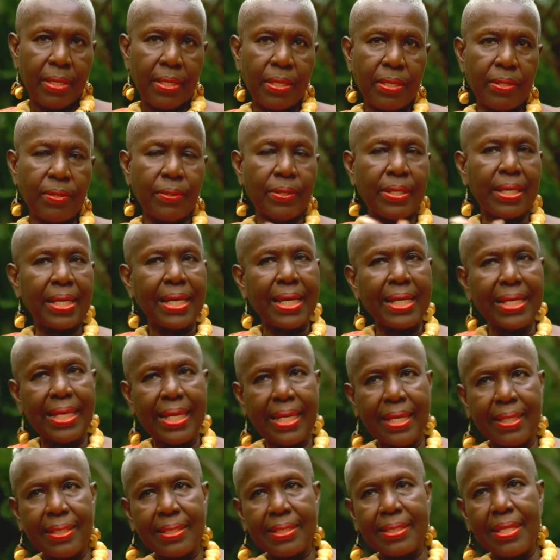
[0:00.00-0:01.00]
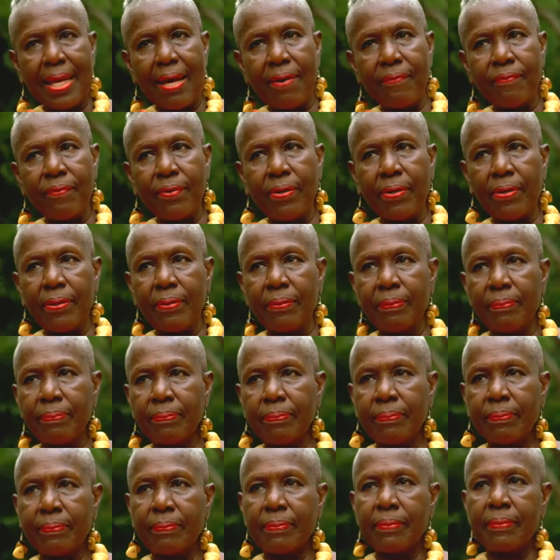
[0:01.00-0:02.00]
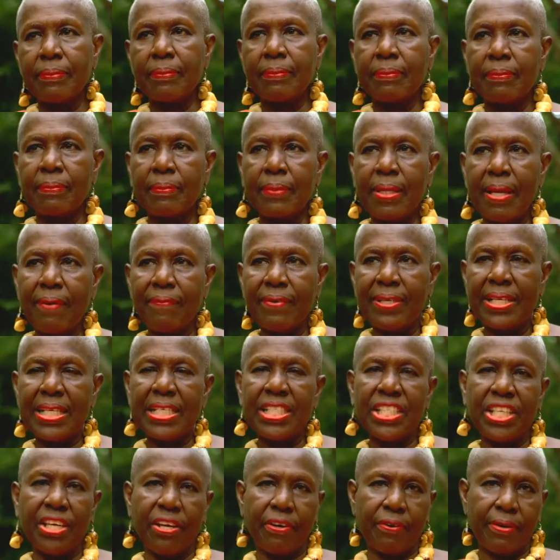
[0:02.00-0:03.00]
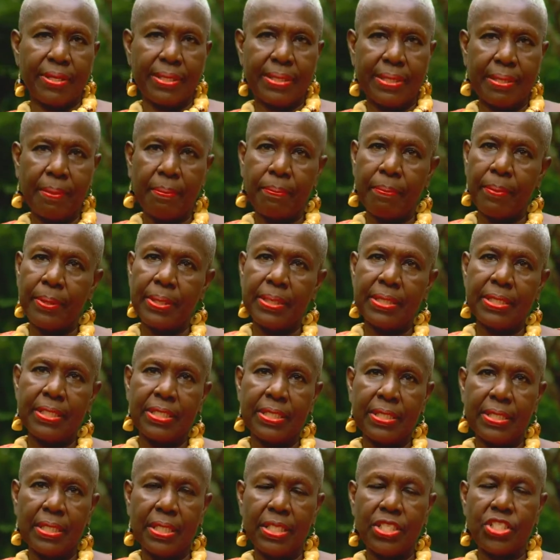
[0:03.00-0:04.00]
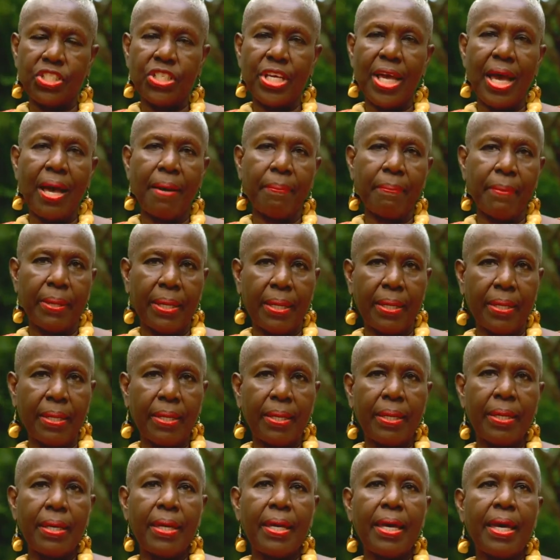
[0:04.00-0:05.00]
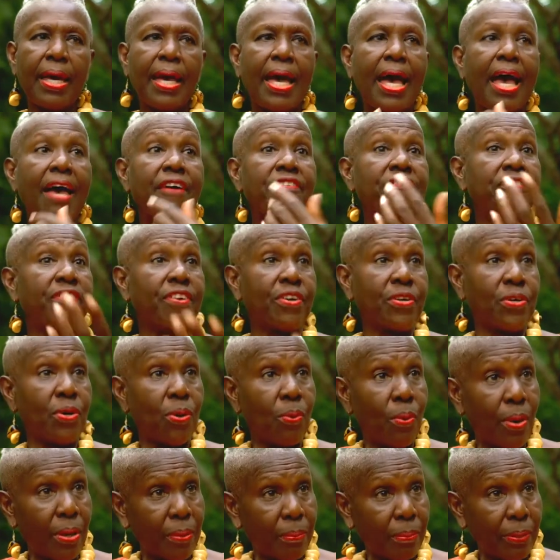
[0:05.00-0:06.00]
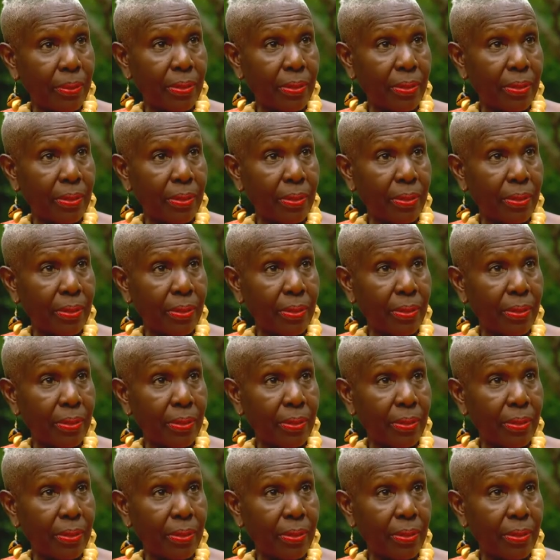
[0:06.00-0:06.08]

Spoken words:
You know, the Ghanaians have an Adinkra symbol, Jame, I fear no one